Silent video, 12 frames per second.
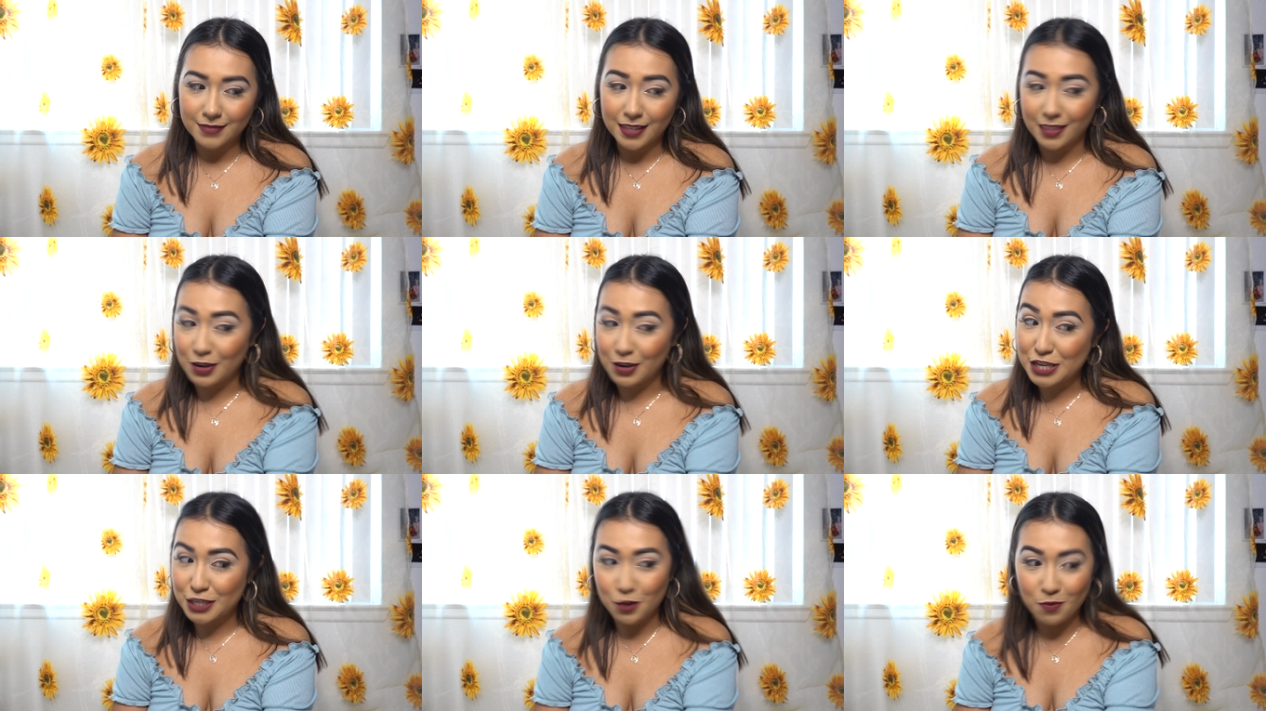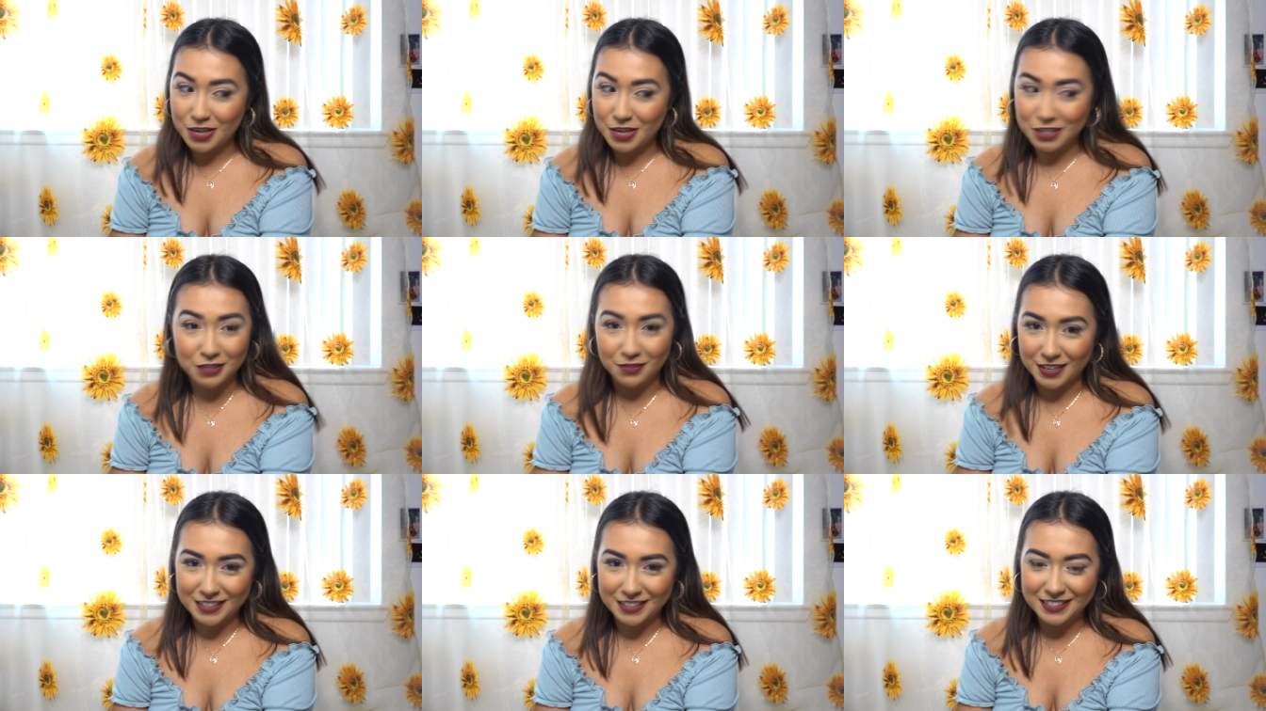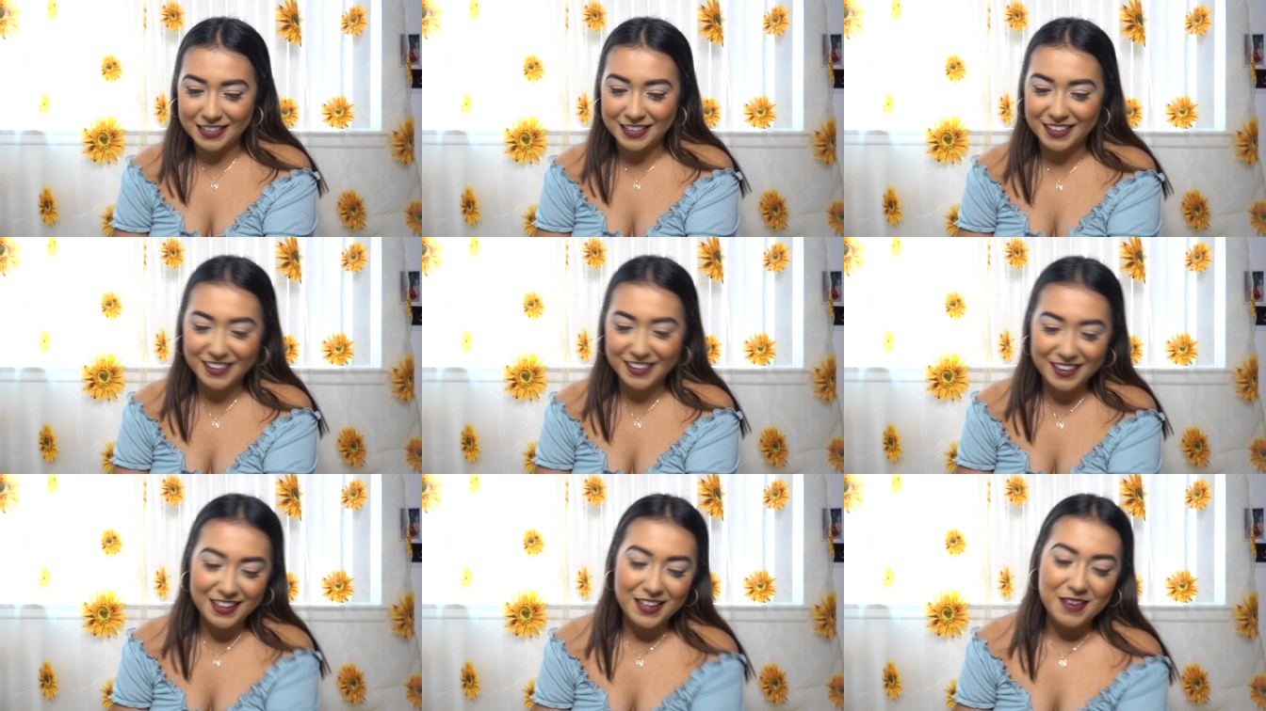There is so much to fix.
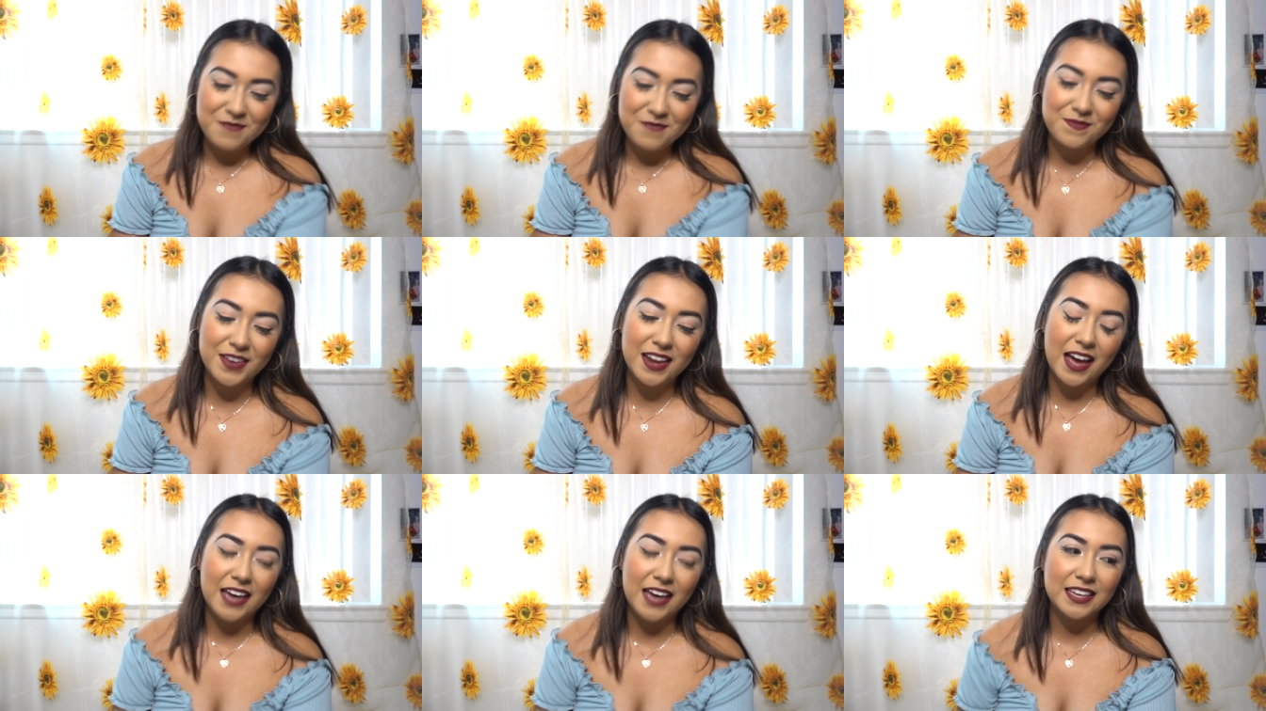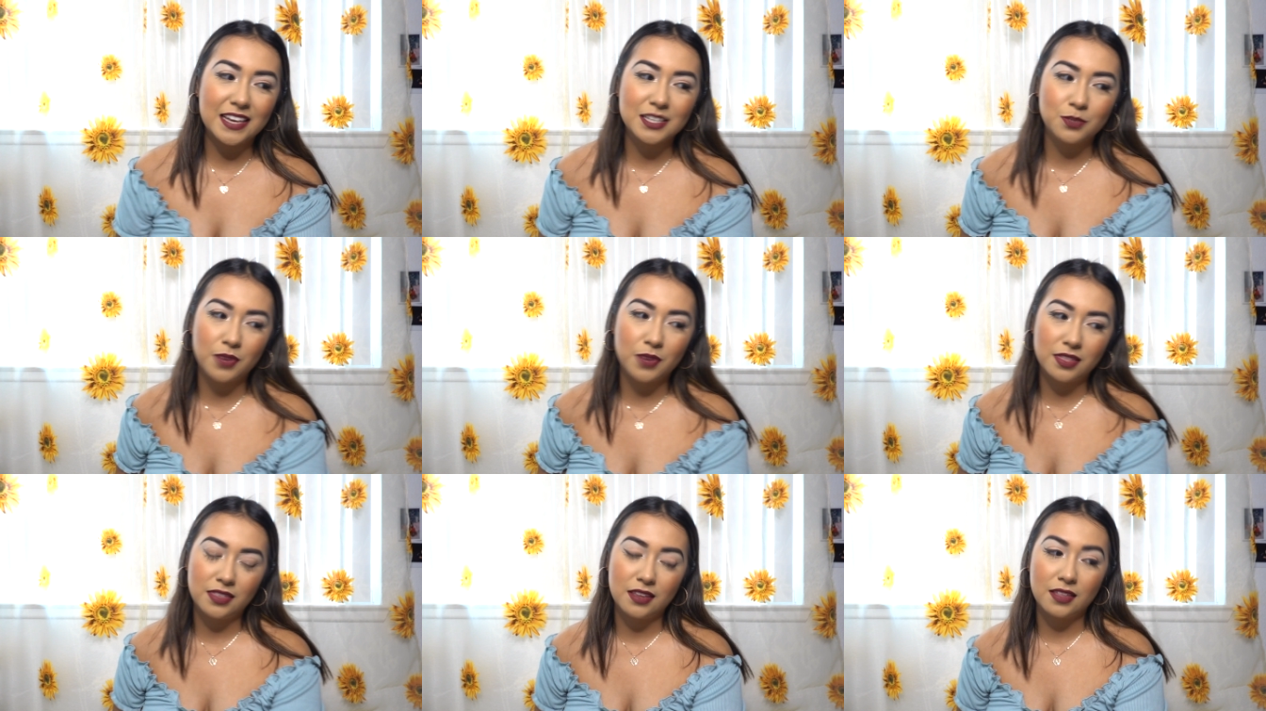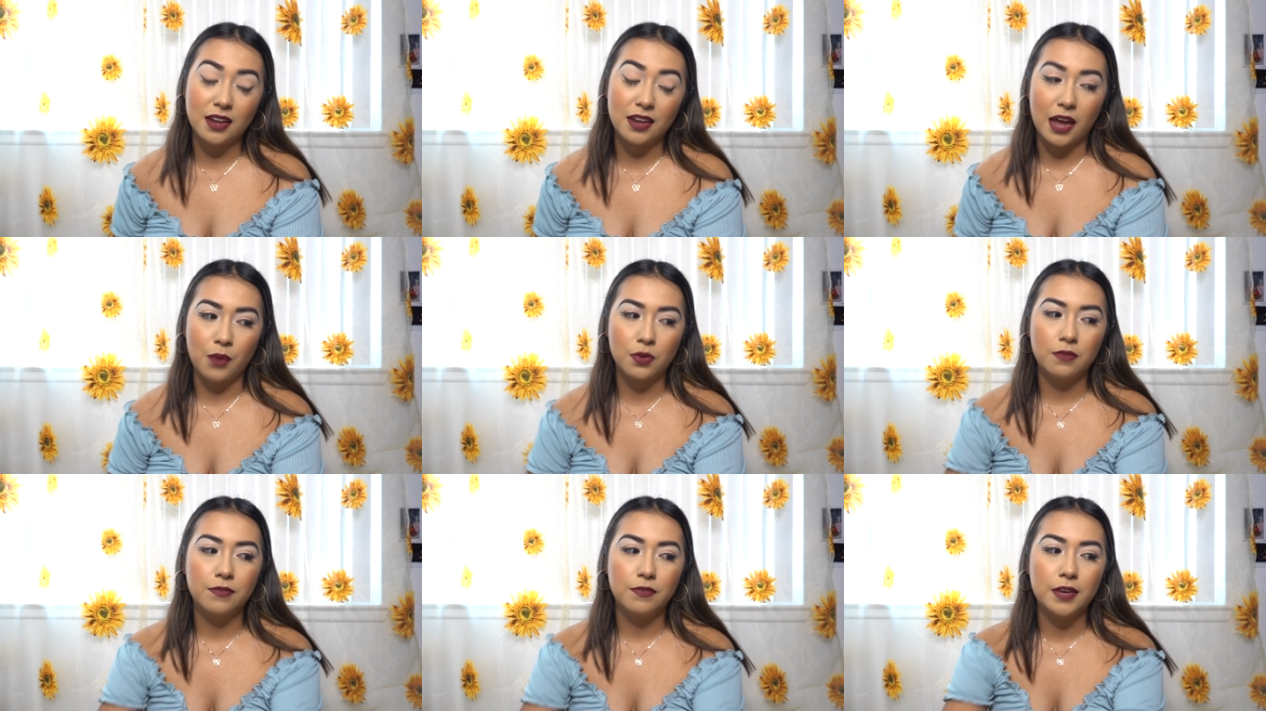But I guess one thing that I
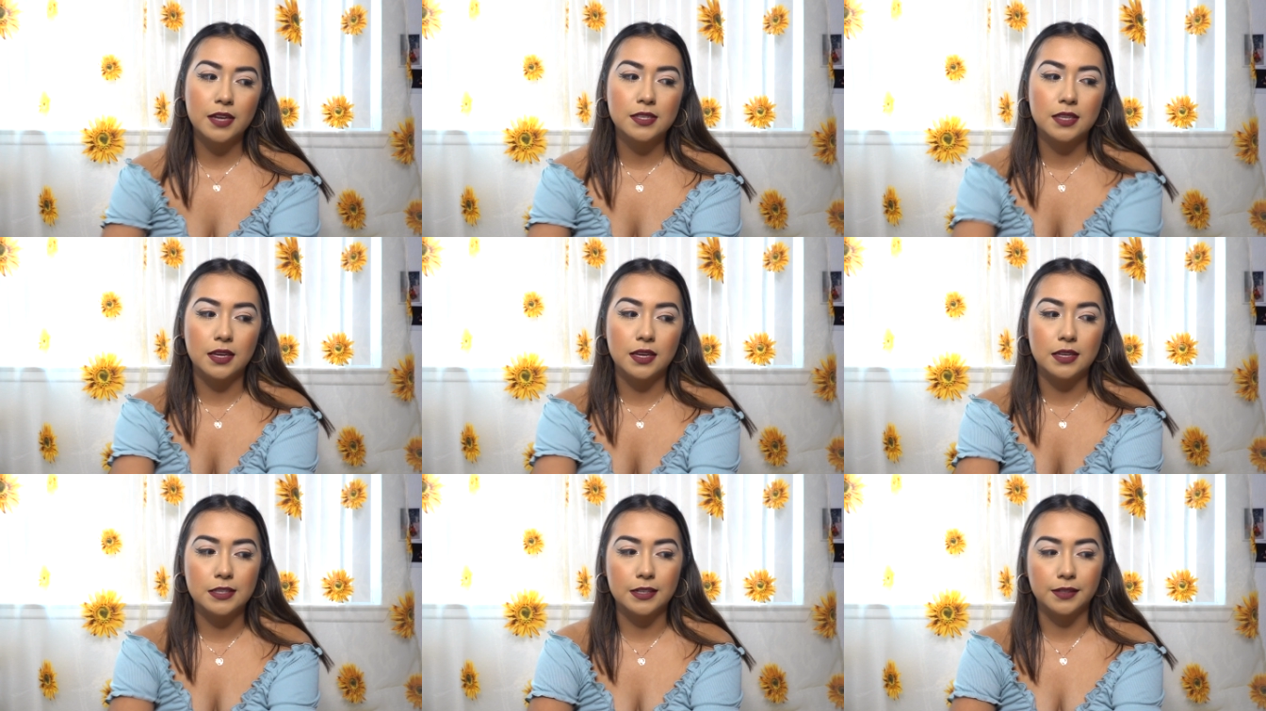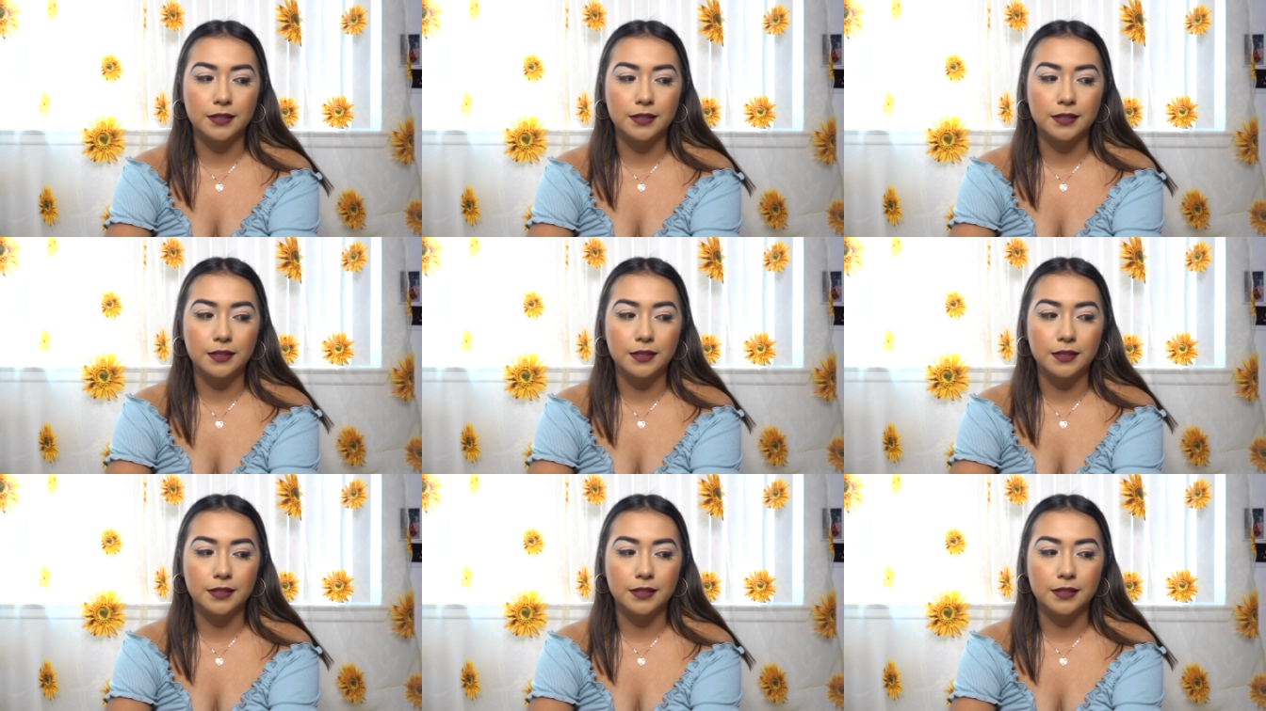would fix is, I